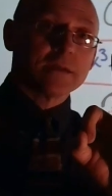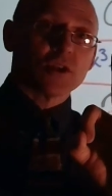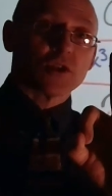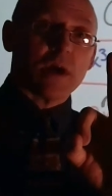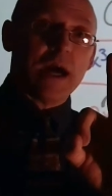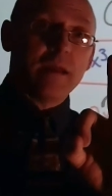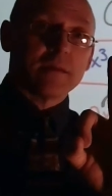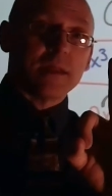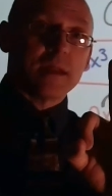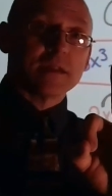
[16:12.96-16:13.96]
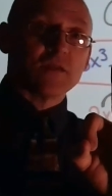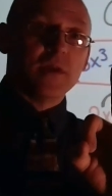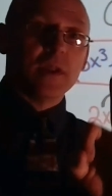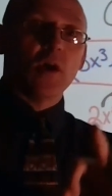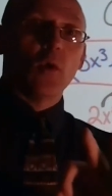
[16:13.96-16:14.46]
to try here at the end of this
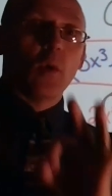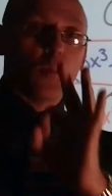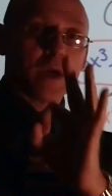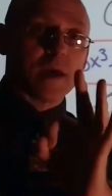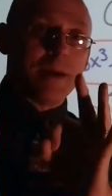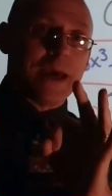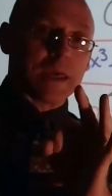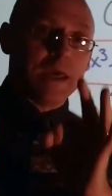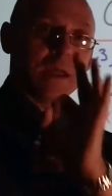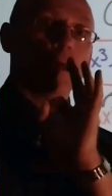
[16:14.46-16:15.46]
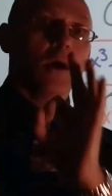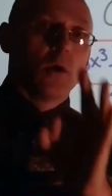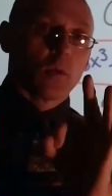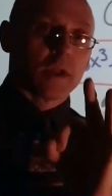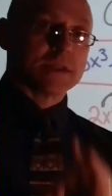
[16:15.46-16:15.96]
video. When we come back in,
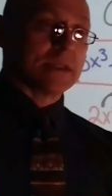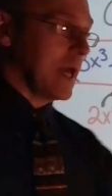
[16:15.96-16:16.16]
we're going to see